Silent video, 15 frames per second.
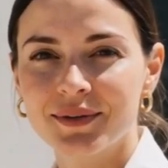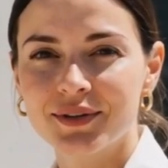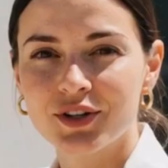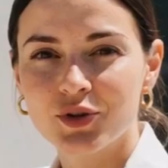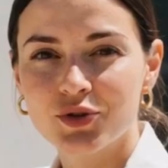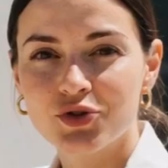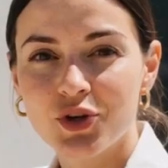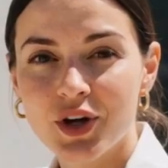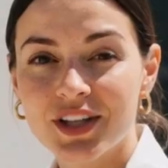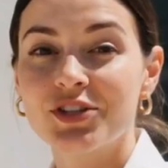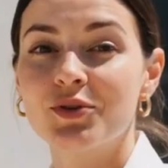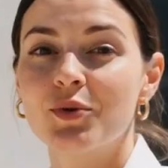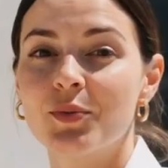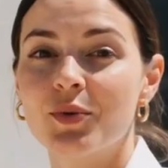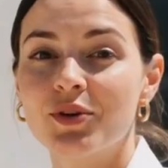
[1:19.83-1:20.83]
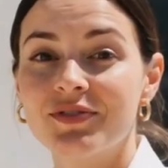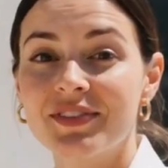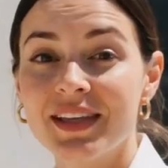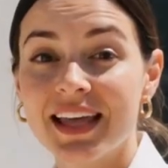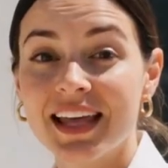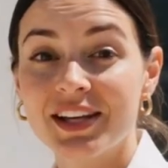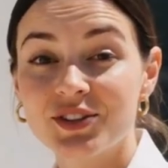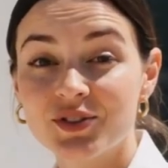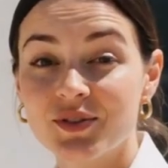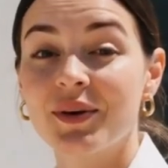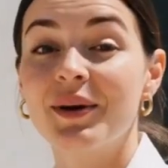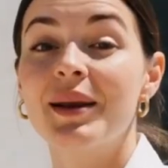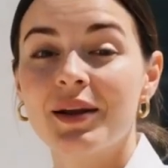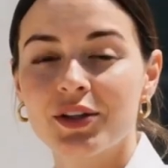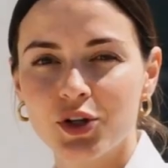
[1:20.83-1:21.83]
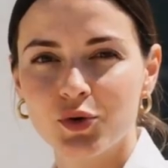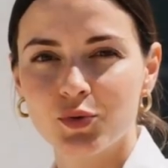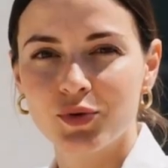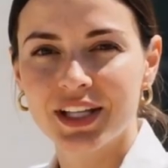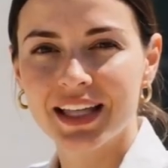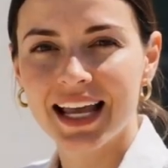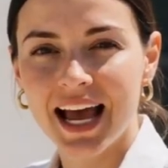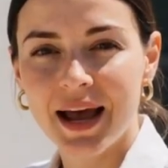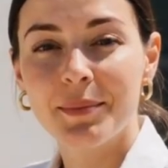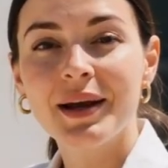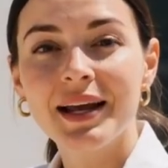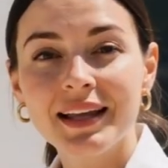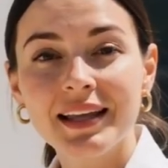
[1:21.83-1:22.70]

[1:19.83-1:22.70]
Don't try to remove the needle. Don't recap it